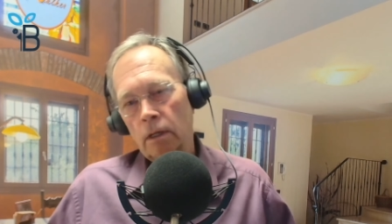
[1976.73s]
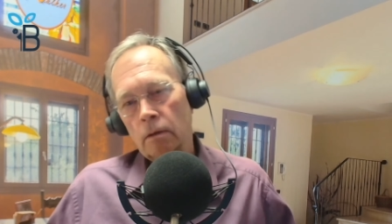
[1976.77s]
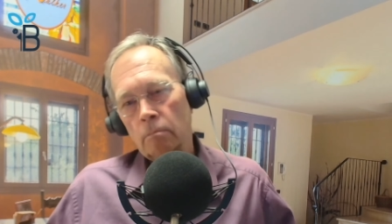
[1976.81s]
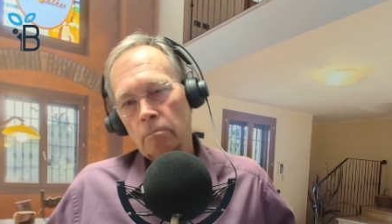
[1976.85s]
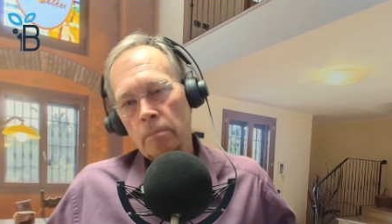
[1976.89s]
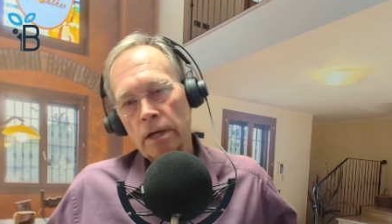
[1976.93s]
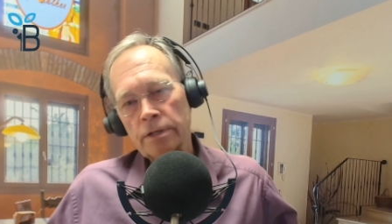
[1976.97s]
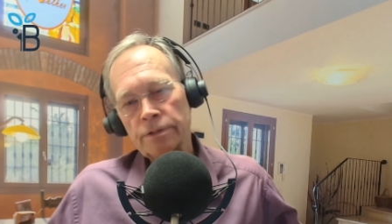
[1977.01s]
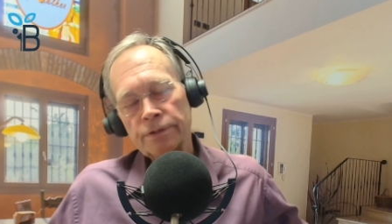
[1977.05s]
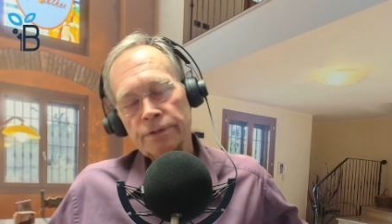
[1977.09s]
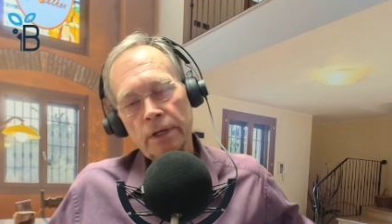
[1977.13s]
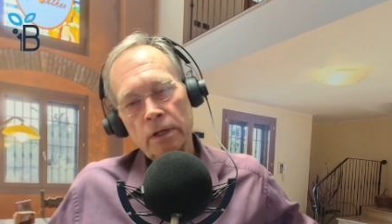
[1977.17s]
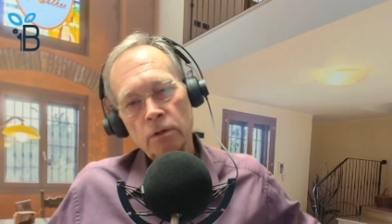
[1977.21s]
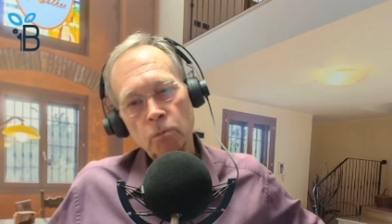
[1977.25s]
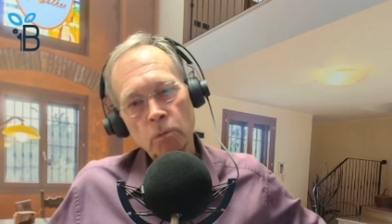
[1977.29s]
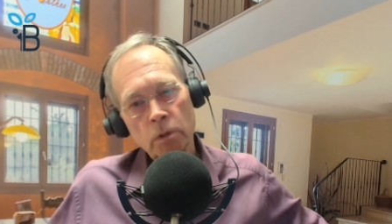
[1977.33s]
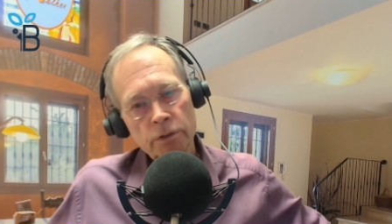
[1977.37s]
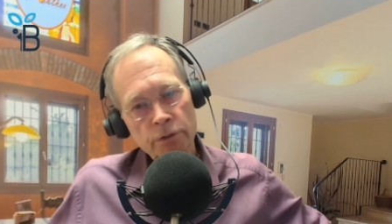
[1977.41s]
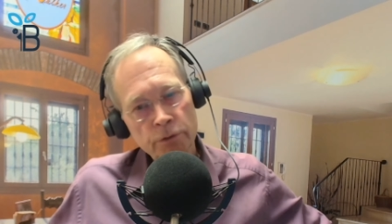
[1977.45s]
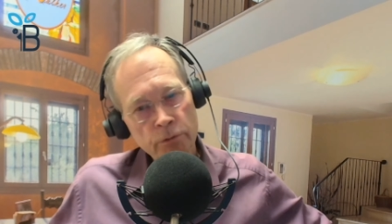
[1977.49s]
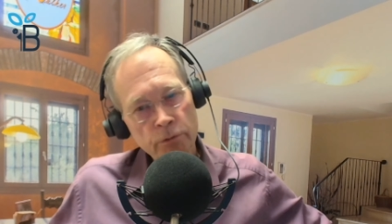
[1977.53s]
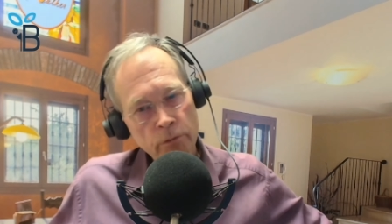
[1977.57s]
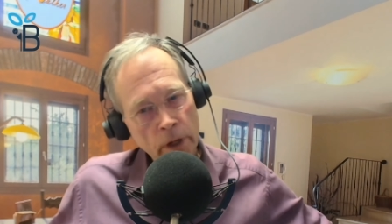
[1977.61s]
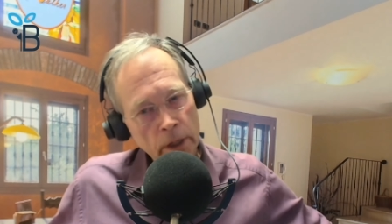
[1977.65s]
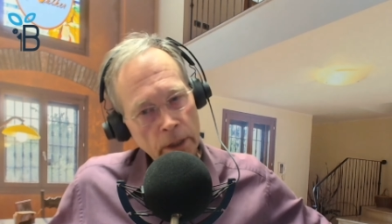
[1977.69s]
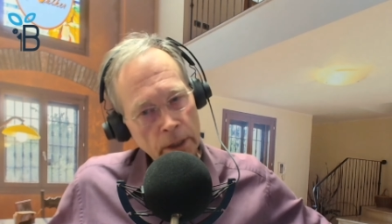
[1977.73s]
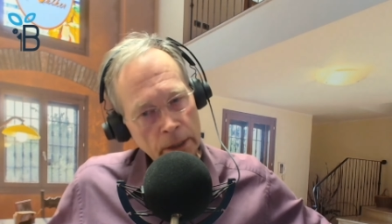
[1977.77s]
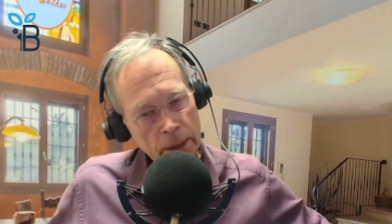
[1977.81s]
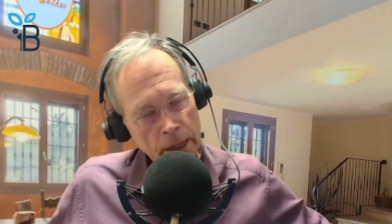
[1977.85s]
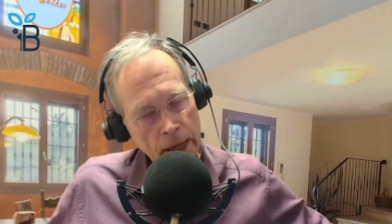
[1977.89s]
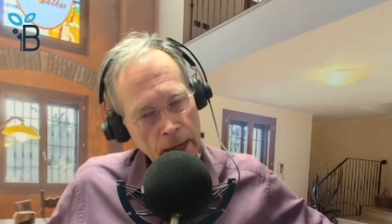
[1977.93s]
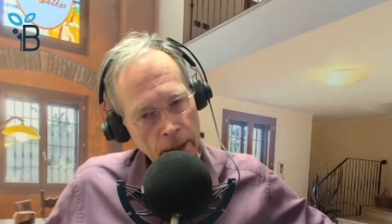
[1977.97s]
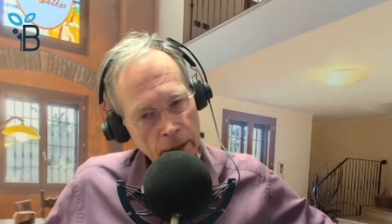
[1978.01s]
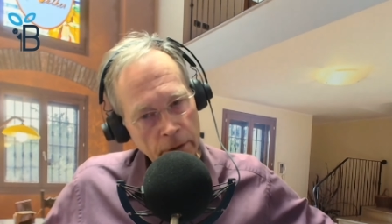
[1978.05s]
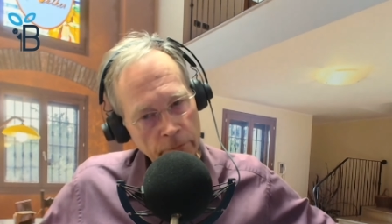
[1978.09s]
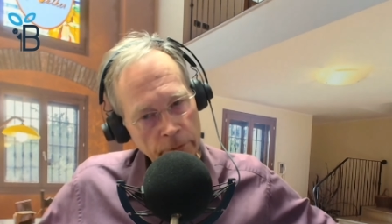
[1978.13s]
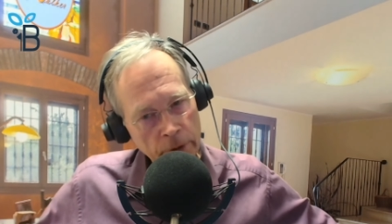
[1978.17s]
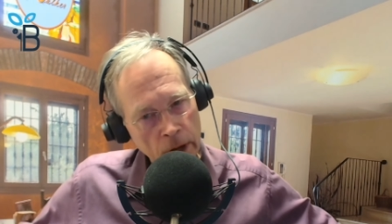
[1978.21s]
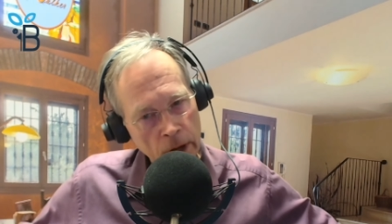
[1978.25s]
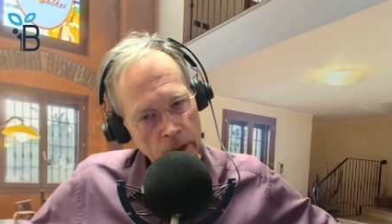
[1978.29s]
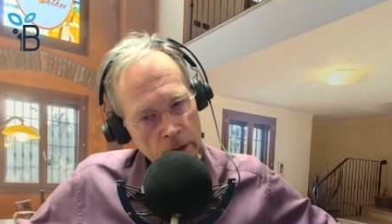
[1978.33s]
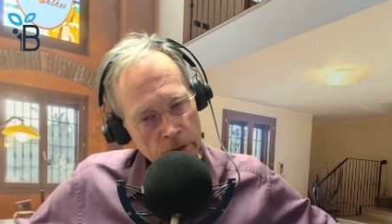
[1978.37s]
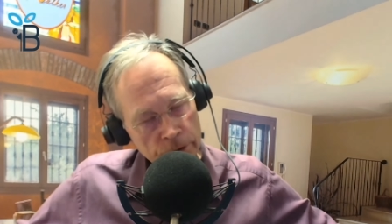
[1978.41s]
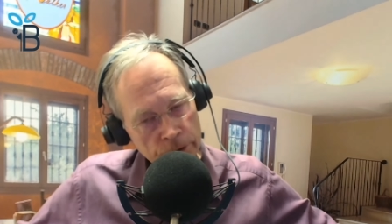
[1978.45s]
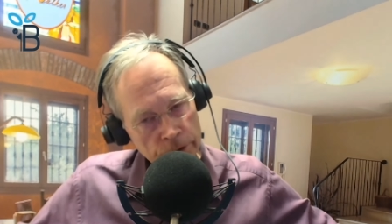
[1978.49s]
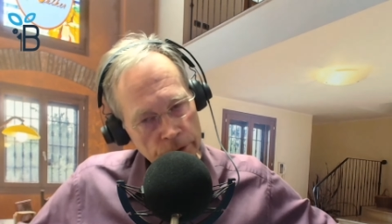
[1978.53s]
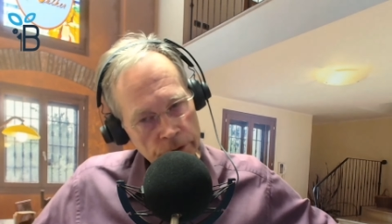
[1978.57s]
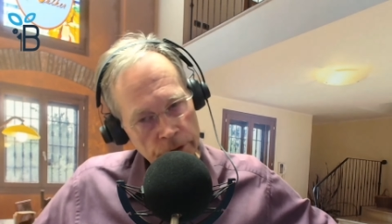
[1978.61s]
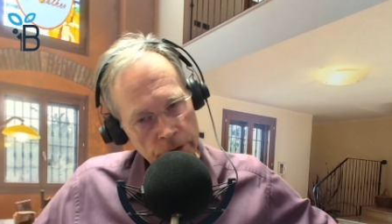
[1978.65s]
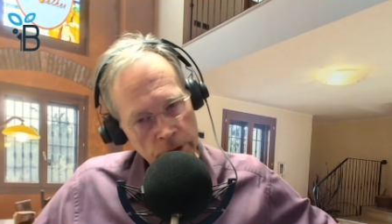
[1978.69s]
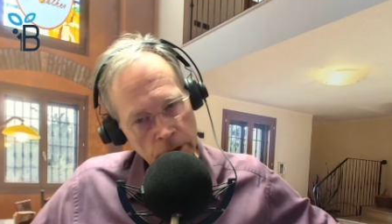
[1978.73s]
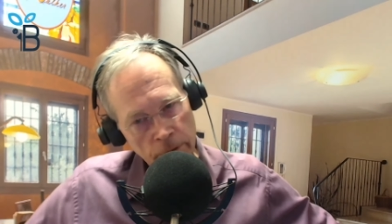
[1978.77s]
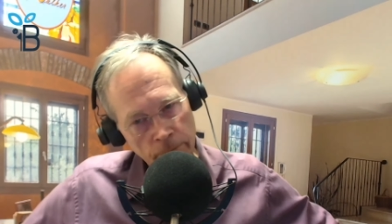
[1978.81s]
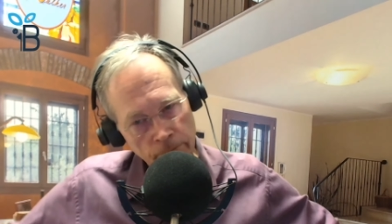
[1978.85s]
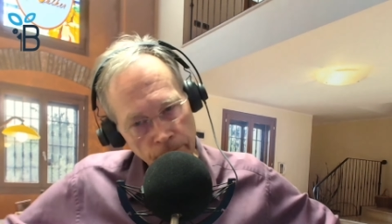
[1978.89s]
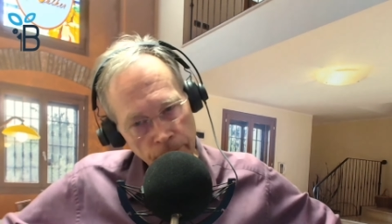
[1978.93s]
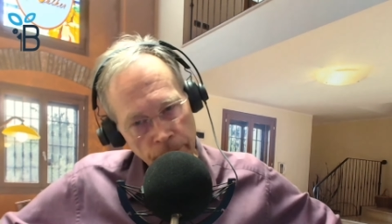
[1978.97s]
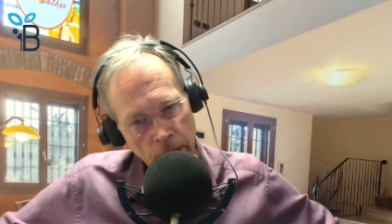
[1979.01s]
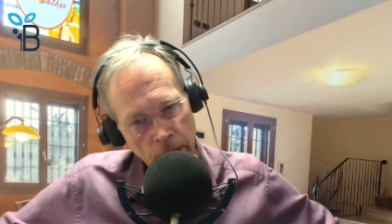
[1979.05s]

was running out of oxygen,